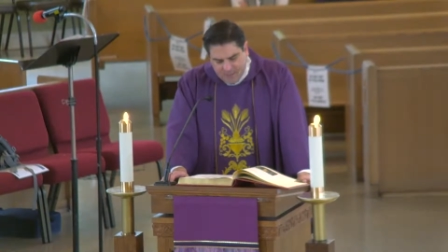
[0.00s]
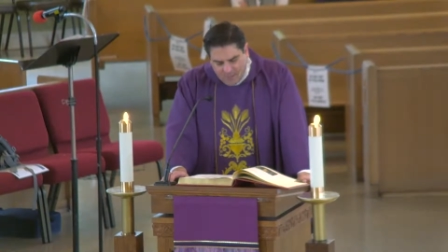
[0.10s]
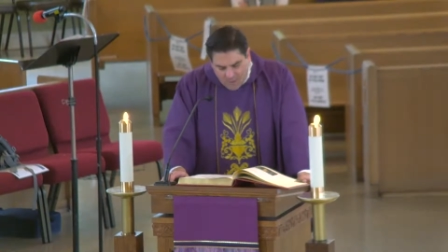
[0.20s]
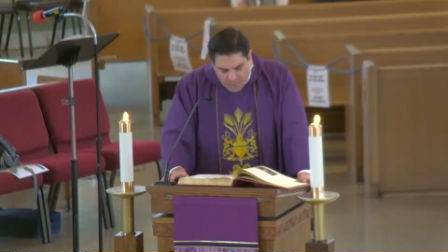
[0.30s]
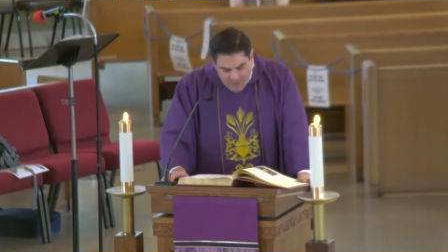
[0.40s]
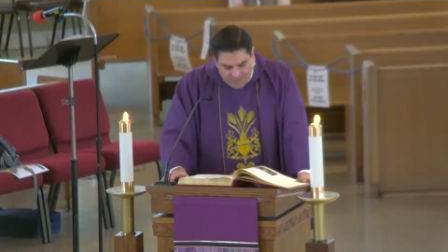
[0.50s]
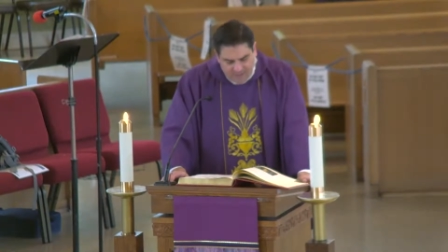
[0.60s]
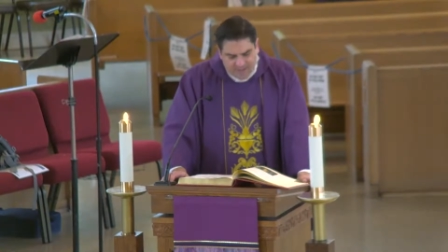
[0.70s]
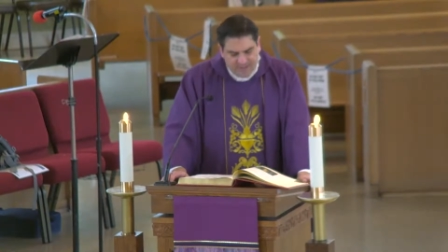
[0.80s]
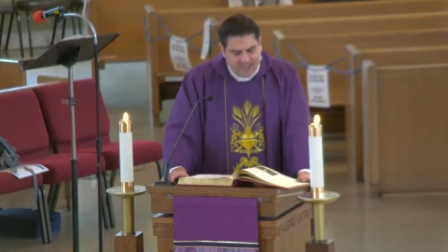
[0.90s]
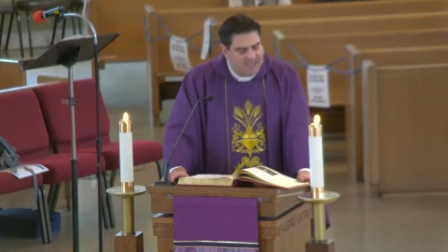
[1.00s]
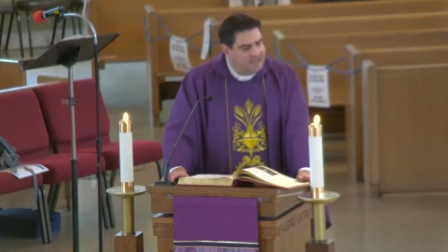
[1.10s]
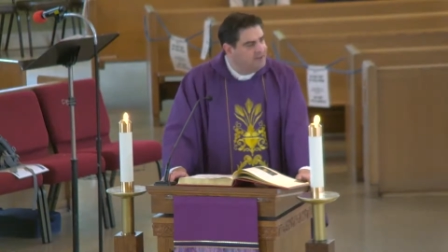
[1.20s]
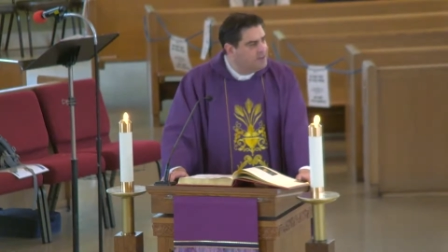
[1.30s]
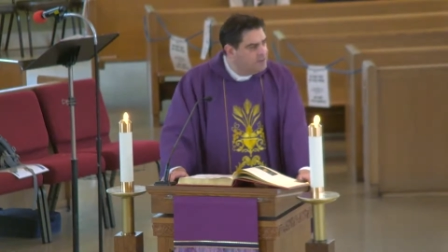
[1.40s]
One way of
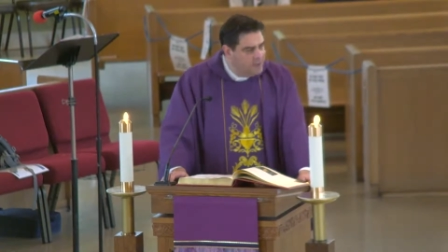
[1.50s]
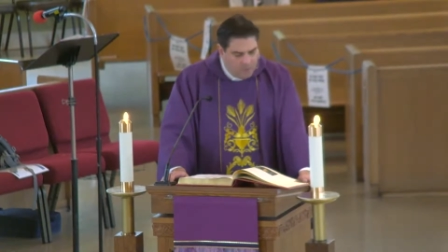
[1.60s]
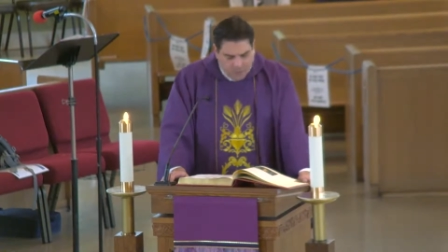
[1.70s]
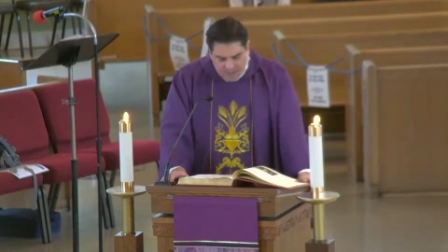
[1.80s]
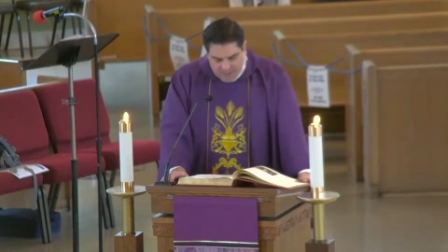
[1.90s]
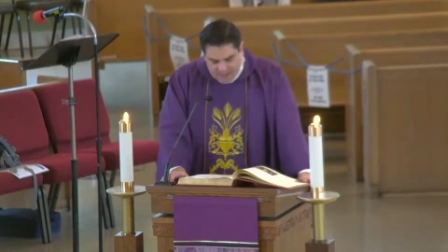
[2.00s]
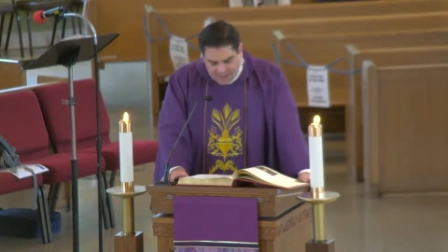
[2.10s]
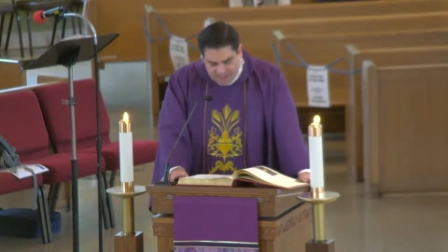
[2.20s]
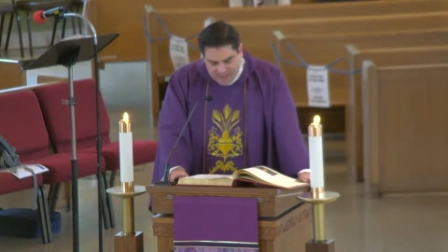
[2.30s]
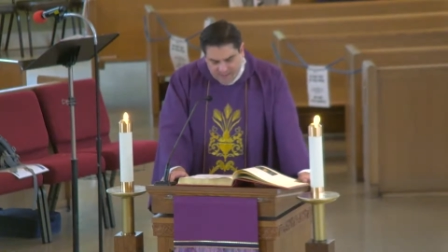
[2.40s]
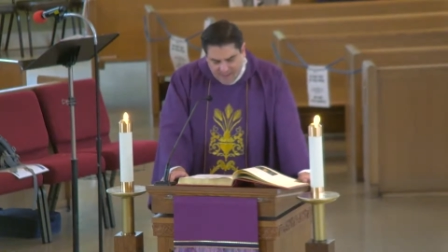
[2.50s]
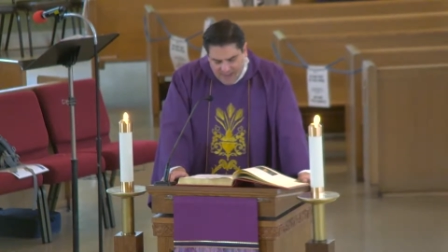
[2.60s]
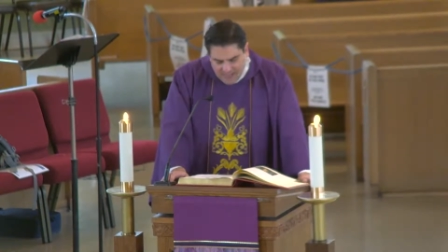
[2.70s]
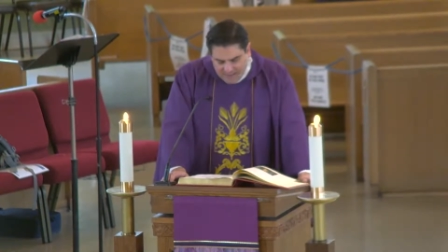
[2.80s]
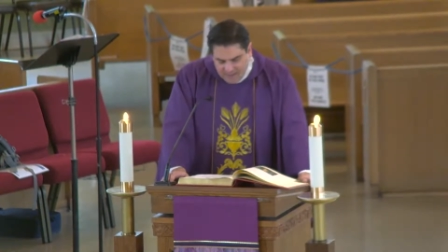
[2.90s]
understanding the three root sins is by
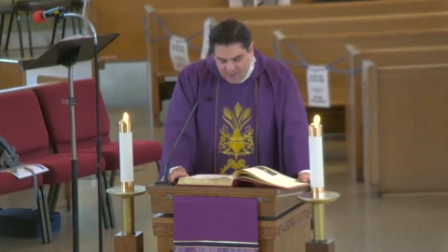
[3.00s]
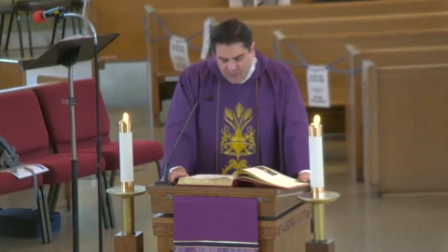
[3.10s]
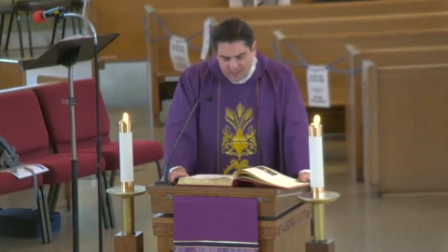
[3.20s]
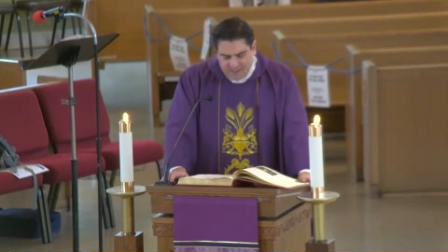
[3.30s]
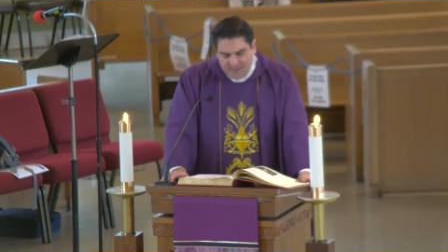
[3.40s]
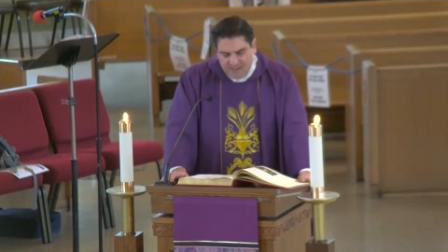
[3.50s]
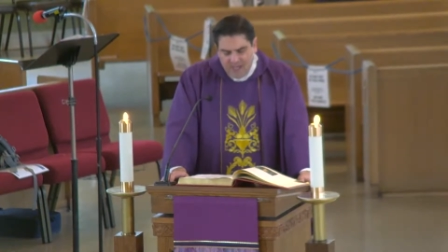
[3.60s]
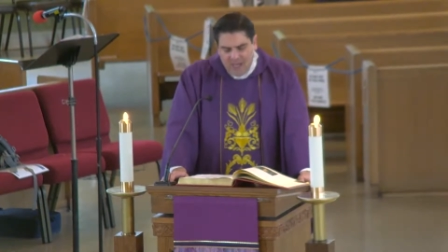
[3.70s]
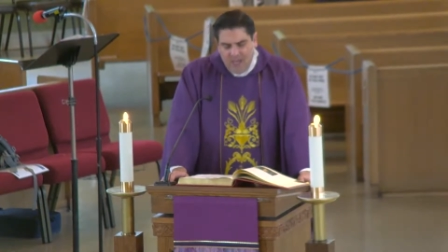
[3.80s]
asking the question